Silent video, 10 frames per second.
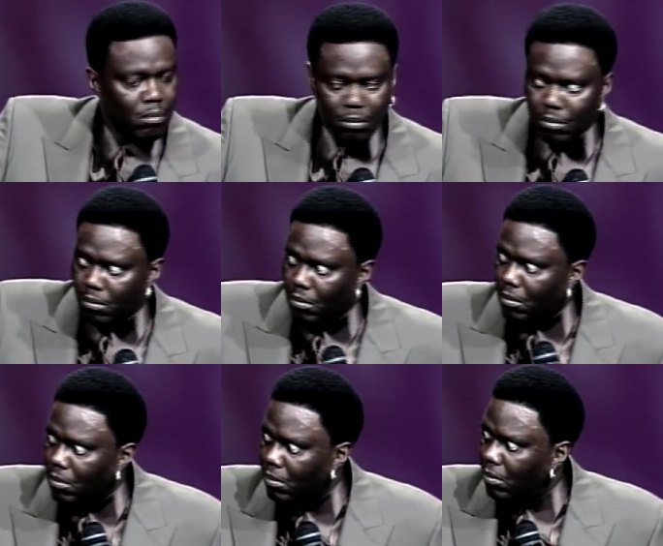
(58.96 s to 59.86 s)

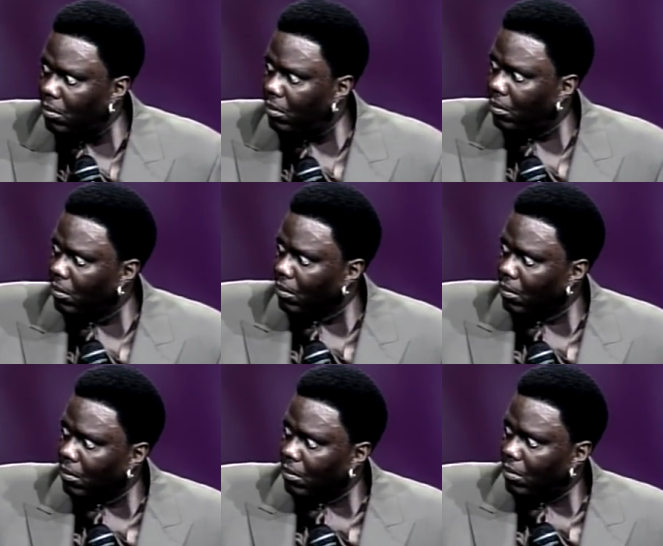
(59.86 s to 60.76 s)

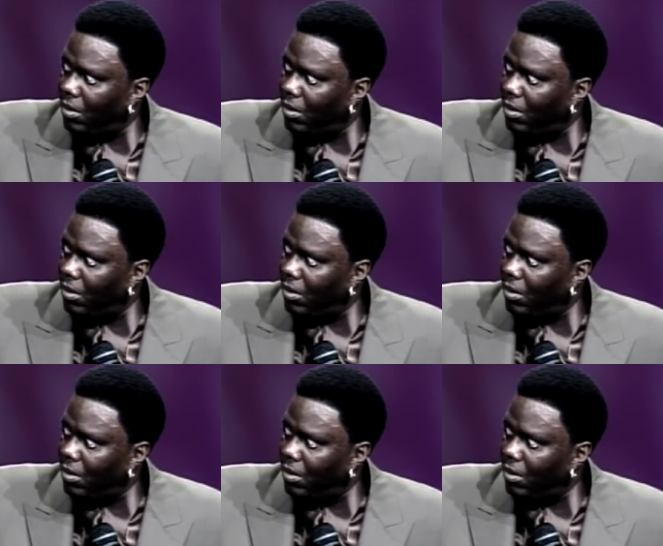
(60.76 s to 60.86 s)
No one is speaking in this clip.